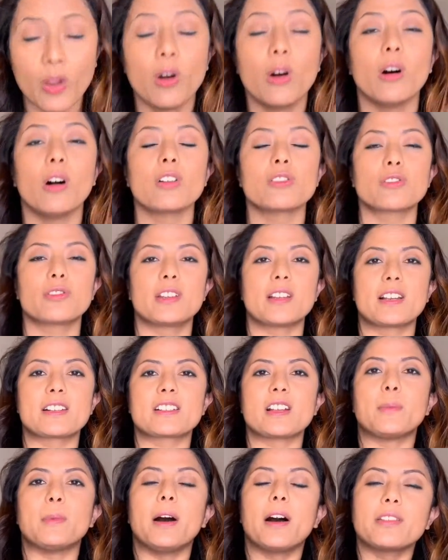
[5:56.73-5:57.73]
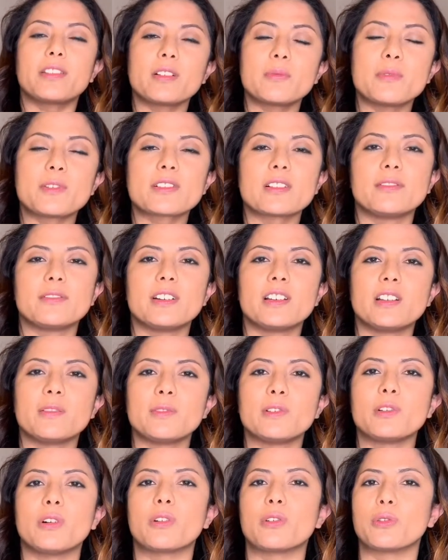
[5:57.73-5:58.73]
Also, there are some other books
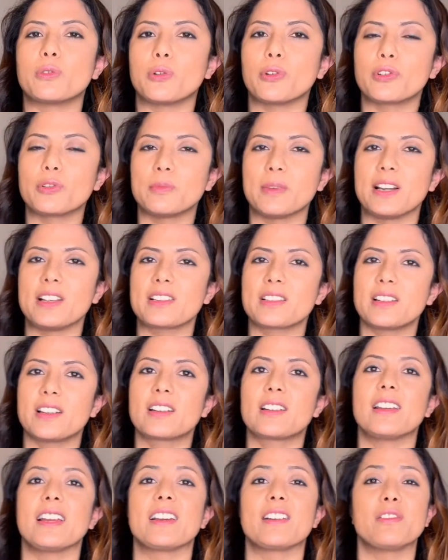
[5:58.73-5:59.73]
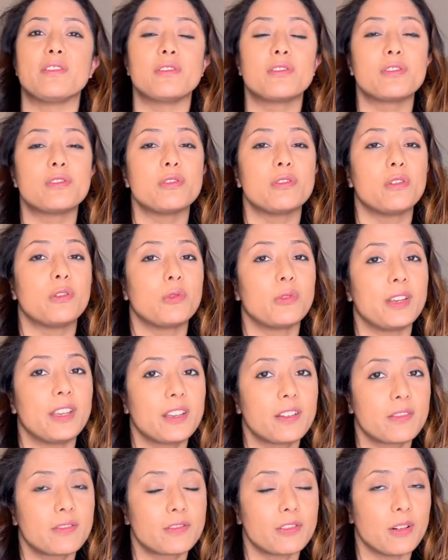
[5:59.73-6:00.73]
available on growth mindset like Good to
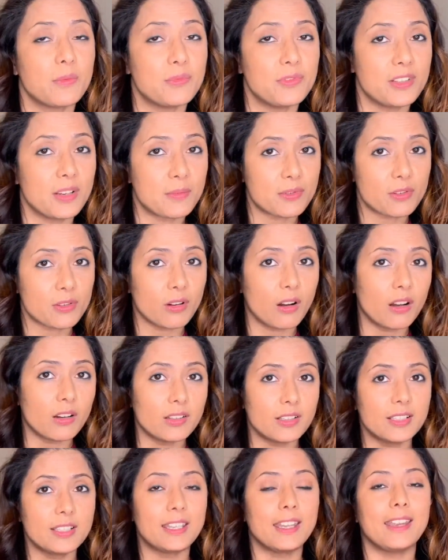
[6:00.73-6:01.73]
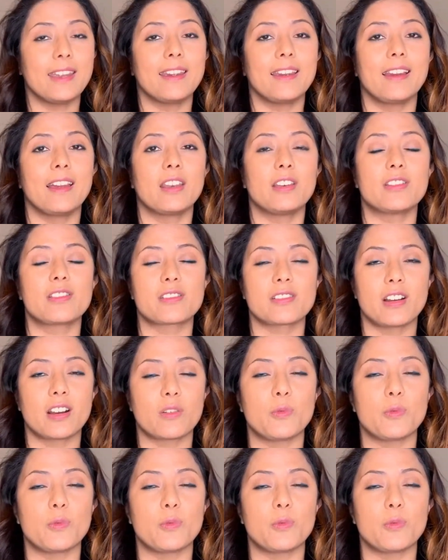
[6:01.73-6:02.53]
Great from James Collins and Start